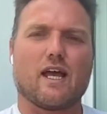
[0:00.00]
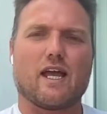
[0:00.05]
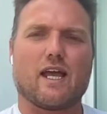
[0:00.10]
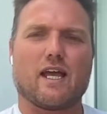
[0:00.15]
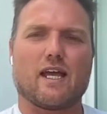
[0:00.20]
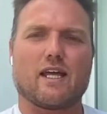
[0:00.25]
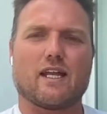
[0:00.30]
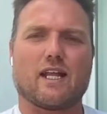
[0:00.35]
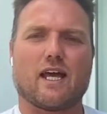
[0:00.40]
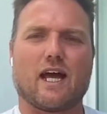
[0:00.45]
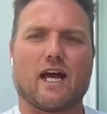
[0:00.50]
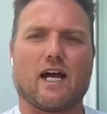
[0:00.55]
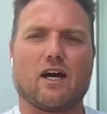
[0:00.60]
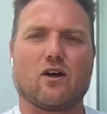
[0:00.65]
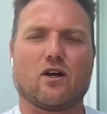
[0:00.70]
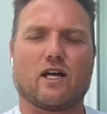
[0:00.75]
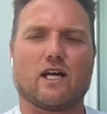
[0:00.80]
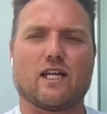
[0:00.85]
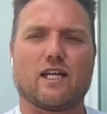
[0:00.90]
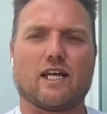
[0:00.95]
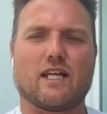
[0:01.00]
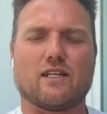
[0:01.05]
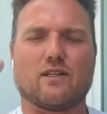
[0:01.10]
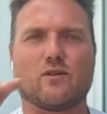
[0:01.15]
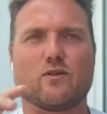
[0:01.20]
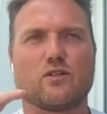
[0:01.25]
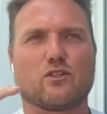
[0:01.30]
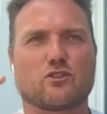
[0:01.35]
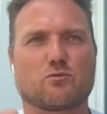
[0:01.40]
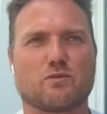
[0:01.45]
And how and
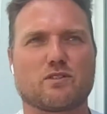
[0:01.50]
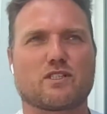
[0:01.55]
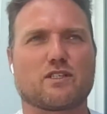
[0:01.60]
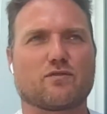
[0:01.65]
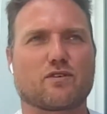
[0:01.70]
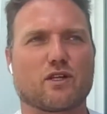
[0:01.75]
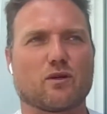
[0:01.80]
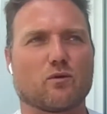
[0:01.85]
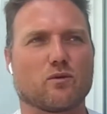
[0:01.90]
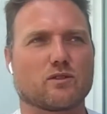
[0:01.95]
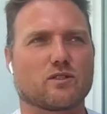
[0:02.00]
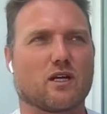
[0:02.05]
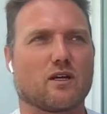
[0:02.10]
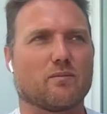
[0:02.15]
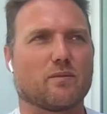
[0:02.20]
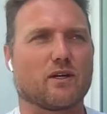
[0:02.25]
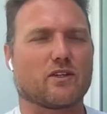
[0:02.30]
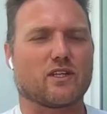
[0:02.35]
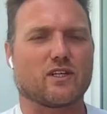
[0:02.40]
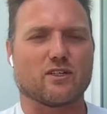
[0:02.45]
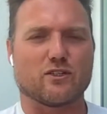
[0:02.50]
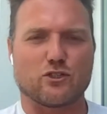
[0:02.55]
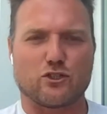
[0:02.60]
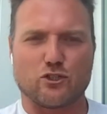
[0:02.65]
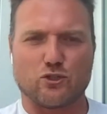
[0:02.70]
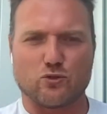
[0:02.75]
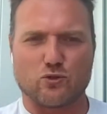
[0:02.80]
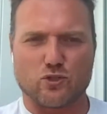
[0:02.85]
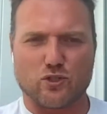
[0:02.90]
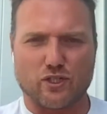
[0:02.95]
specifically what we're talking about there is
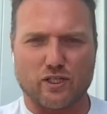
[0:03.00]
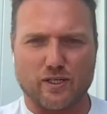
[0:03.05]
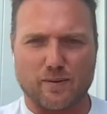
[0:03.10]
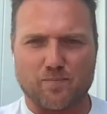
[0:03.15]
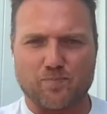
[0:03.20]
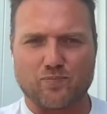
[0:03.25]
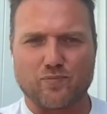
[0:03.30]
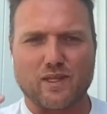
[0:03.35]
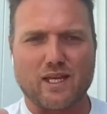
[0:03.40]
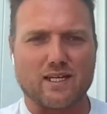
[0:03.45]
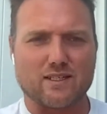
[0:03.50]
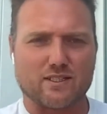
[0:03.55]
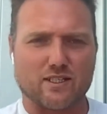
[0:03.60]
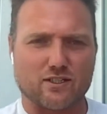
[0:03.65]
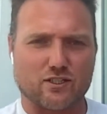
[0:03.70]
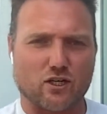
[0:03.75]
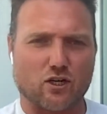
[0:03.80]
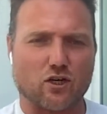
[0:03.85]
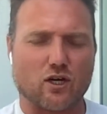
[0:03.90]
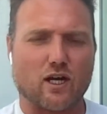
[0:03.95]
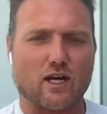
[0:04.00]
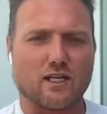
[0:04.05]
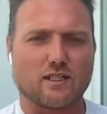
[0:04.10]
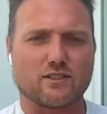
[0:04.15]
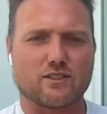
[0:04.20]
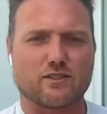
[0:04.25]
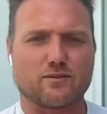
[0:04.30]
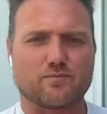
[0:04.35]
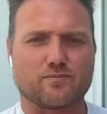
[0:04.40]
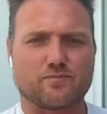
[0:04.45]
usually
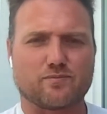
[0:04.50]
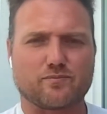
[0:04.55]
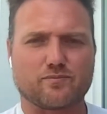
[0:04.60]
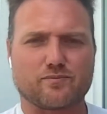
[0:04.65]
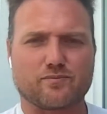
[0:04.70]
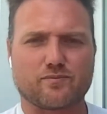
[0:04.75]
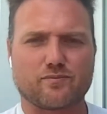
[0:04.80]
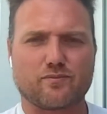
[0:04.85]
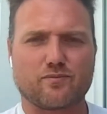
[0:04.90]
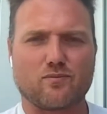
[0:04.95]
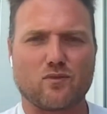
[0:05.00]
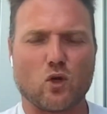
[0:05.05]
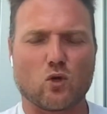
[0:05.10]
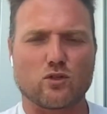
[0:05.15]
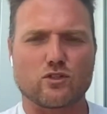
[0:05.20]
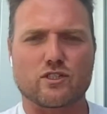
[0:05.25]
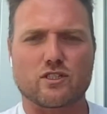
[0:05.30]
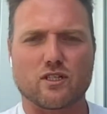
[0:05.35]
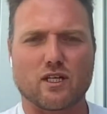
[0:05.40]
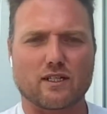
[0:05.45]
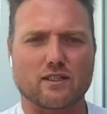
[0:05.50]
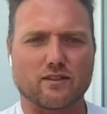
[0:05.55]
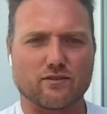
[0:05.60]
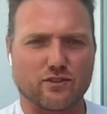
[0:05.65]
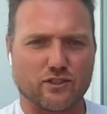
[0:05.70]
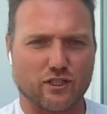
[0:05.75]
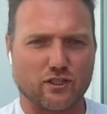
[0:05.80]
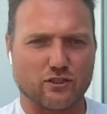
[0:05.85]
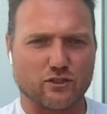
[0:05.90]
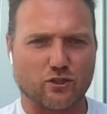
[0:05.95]
SSRIs or selective
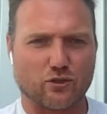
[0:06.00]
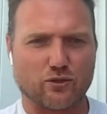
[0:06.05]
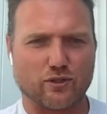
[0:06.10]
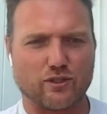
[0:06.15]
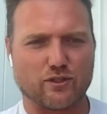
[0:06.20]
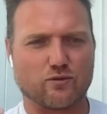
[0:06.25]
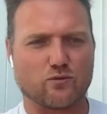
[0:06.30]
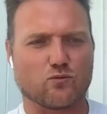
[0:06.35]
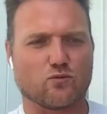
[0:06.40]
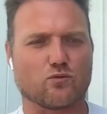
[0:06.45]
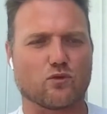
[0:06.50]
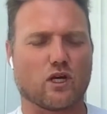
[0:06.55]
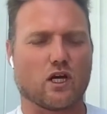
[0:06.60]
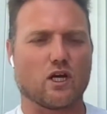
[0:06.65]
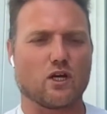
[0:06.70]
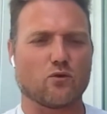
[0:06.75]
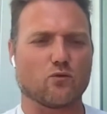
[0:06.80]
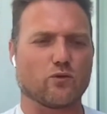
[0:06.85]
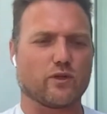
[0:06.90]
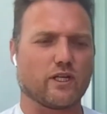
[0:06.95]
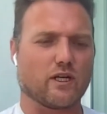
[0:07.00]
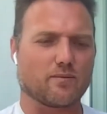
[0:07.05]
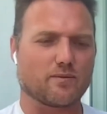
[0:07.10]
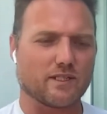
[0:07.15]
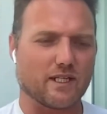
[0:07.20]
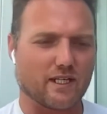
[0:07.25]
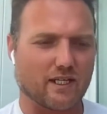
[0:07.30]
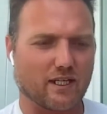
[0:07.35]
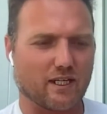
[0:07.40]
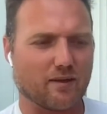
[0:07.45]
serotonin
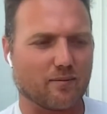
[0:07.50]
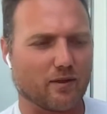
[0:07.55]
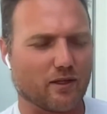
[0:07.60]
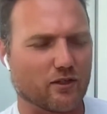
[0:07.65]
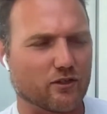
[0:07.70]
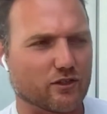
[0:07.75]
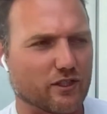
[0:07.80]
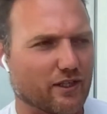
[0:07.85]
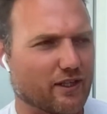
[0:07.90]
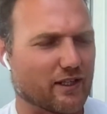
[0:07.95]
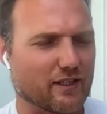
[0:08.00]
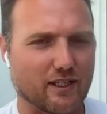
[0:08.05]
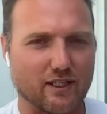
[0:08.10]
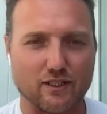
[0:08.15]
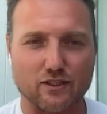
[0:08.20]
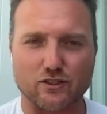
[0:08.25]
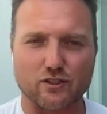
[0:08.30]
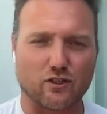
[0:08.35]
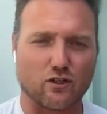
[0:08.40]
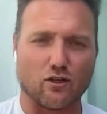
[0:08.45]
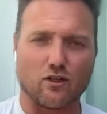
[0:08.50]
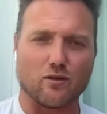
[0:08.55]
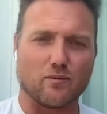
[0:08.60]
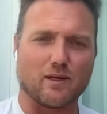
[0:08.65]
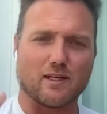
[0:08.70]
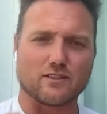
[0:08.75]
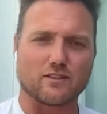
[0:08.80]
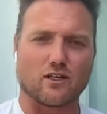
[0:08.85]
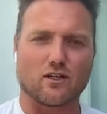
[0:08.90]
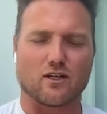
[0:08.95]
reuptake inhibitors. I think they just call
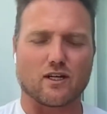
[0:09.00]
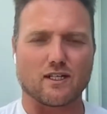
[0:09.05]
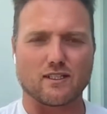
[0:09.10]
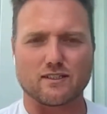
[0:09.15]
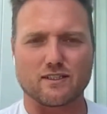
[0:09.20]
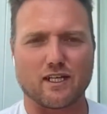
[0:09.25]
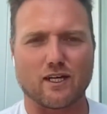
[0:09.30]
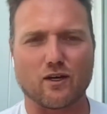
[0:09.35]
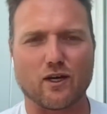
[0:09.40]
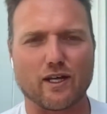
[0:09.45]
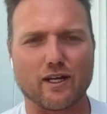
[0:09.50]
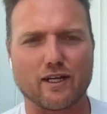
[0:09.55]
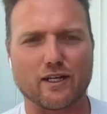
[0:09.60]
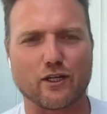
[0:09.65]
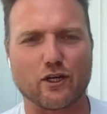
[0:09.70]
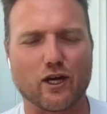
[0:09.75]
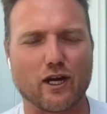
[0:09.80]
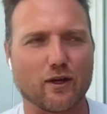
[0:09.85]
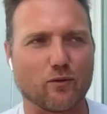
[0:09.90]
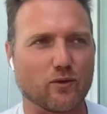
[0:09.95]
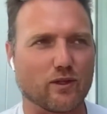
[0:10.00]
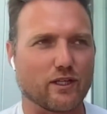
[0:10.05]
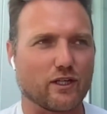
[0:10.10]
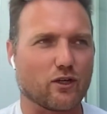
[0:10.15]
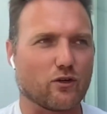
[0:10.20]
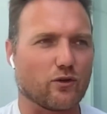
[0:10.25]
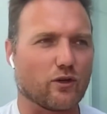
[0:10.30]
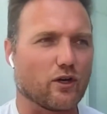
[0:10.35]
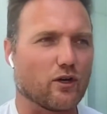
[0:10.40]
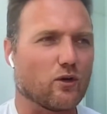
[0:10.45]
them SRIs now. I really
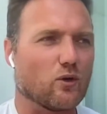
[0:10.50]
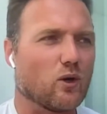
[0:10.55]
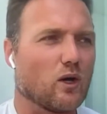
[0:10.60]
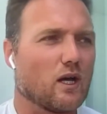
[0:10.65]
don't know.